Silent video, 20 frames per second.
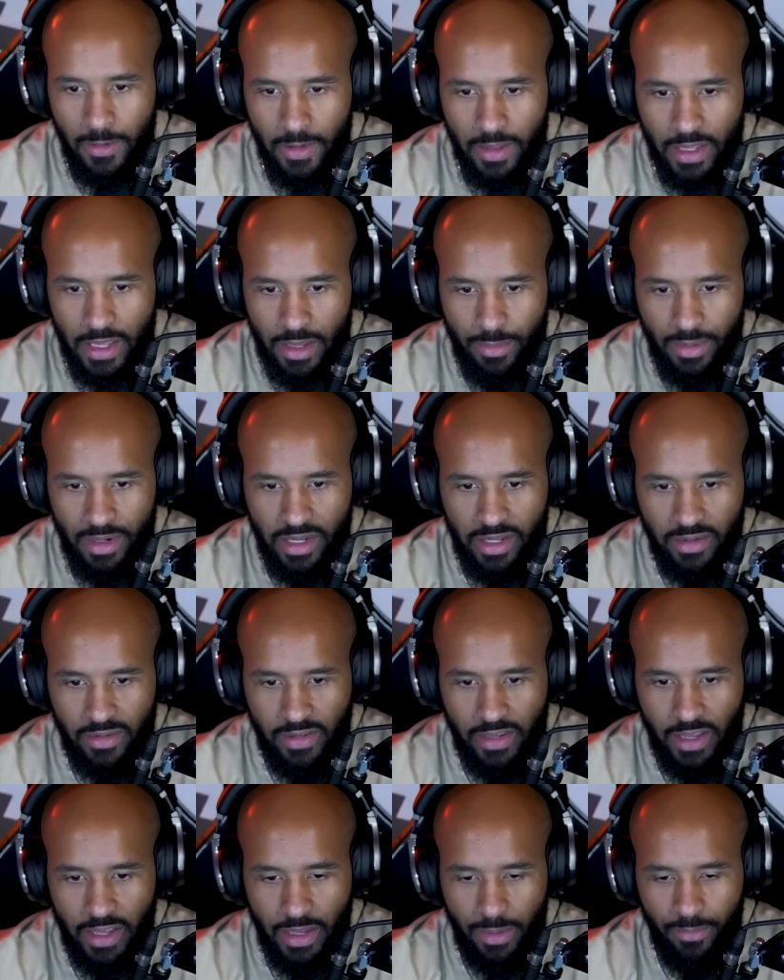him and his
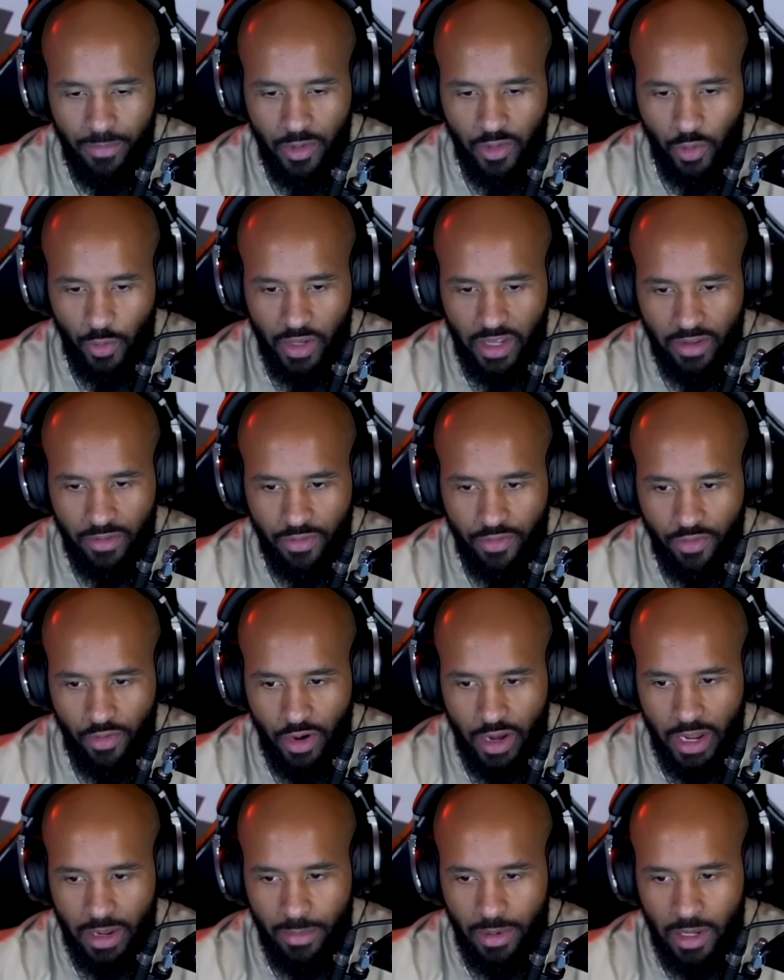hip so he can
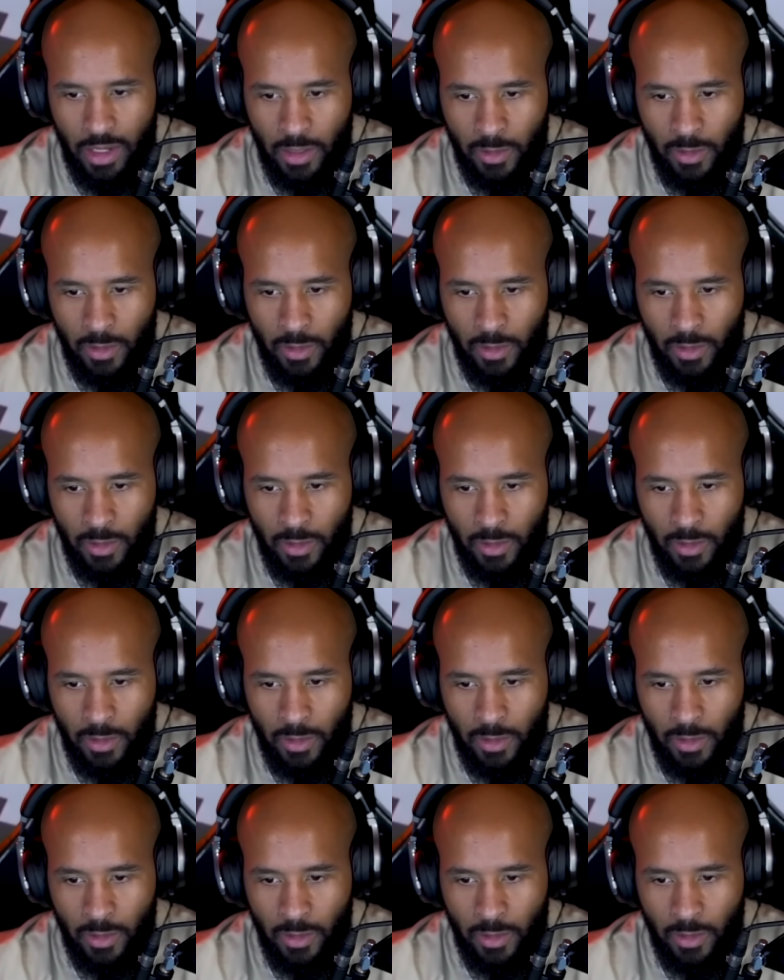frame.